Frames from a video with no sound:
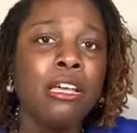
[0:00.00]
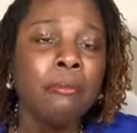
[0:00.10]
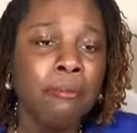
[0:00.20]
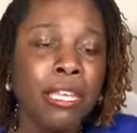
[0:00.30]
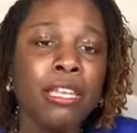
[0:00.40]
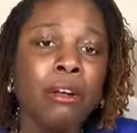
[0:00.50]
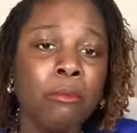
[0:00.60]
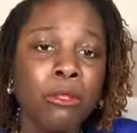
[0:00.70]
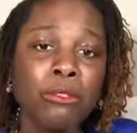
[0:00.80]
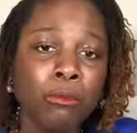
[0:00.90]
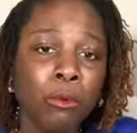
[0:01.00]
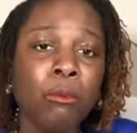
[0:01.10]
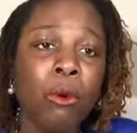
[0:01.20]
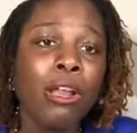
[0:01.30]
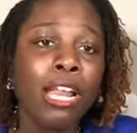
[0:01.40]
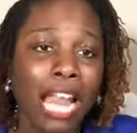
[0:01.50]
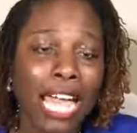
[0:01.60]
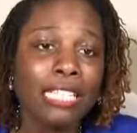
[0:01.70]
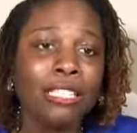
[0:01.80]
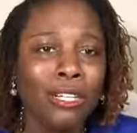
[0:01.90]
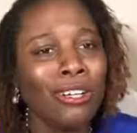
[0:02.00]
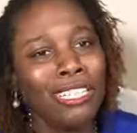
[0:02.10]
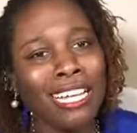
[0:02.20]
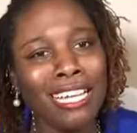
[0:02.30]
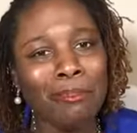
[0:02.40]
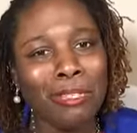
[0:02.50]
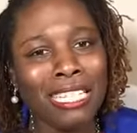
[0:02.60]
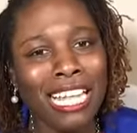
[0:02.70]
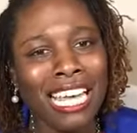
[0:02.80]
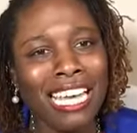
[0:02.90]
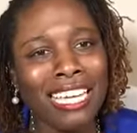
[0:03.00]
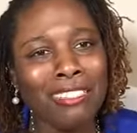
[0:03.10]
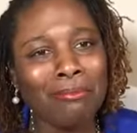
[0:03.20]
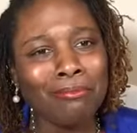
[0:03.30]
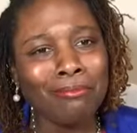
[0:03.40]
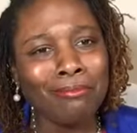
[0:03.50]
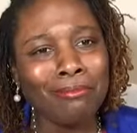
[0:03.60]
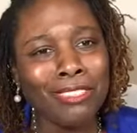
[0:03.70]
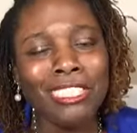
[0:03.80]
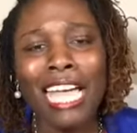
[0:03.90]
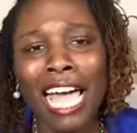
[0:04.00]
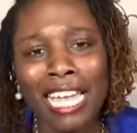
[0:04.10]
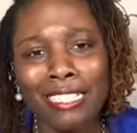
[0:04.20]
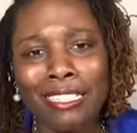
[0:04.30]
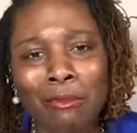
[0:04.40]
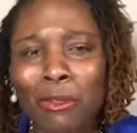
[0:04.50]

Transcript: men are more likely are going to kind of be like, she hiding something.